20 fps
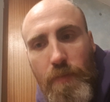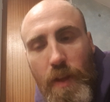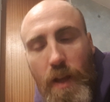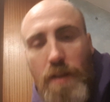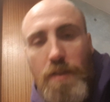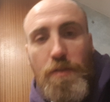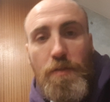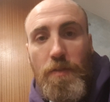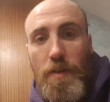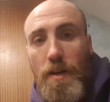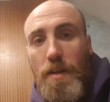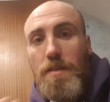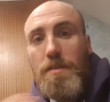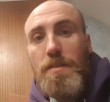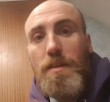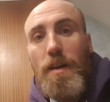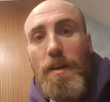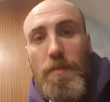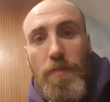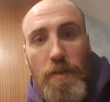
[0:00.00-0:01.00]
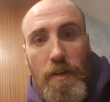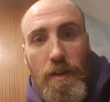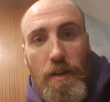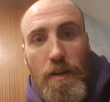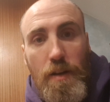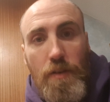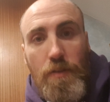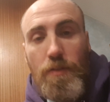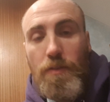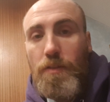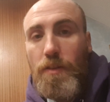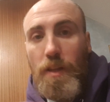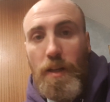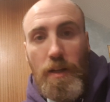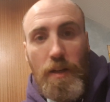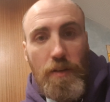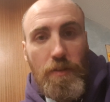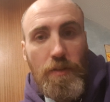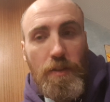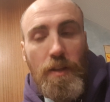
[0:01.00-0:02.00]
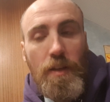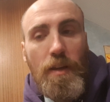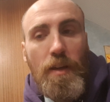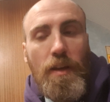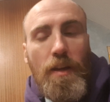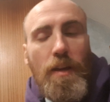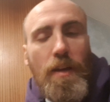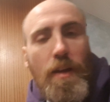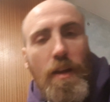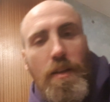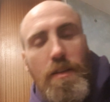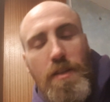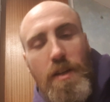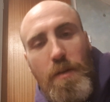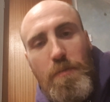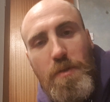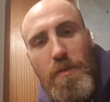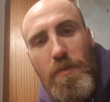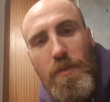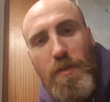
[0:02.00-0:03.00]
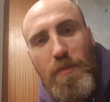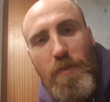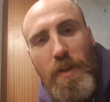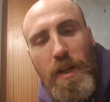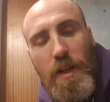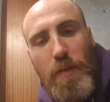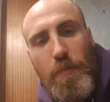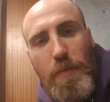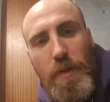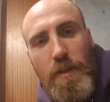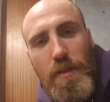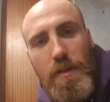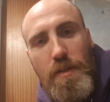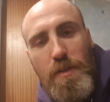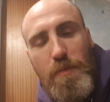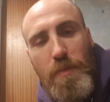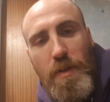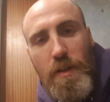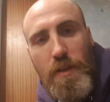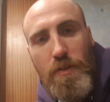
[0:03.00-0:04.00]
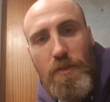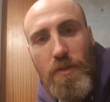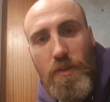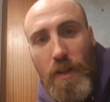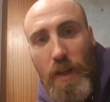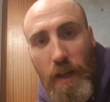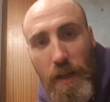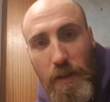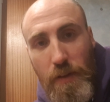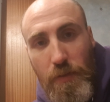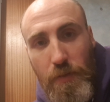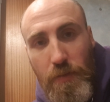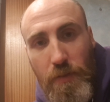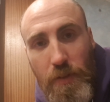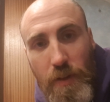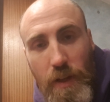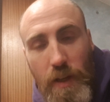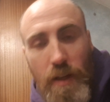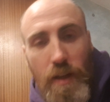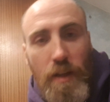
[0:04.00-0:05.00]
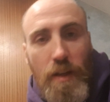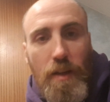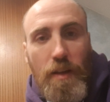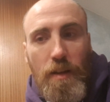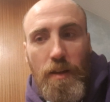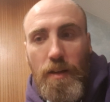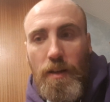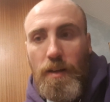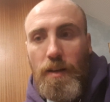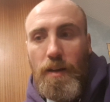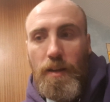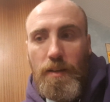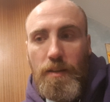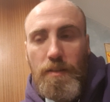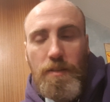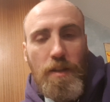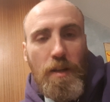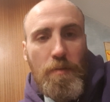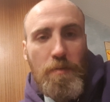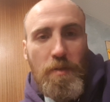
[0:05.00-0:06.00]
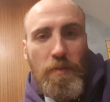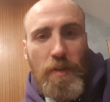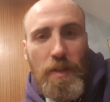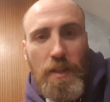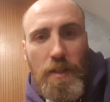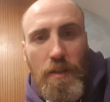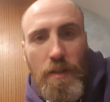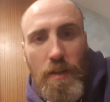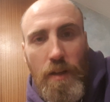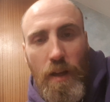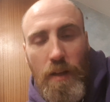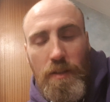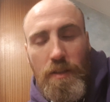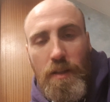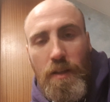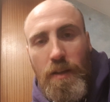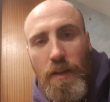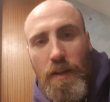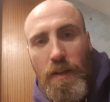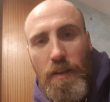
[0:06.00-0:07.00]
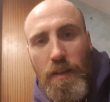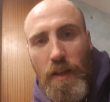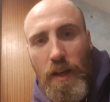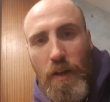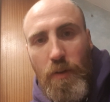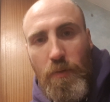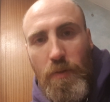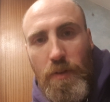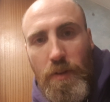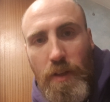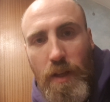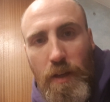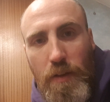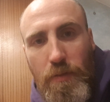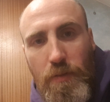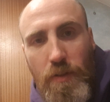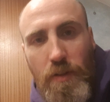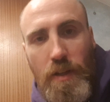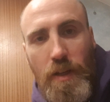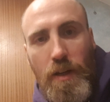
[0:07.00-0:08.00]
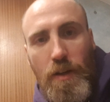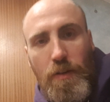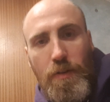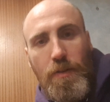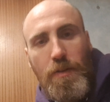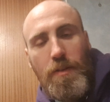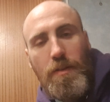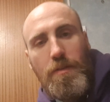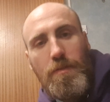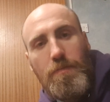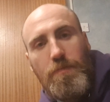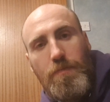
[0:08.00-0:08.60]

as far as I've heard or learned, in terms of developing a spiritual life, and in terms of integrating that with life on earth.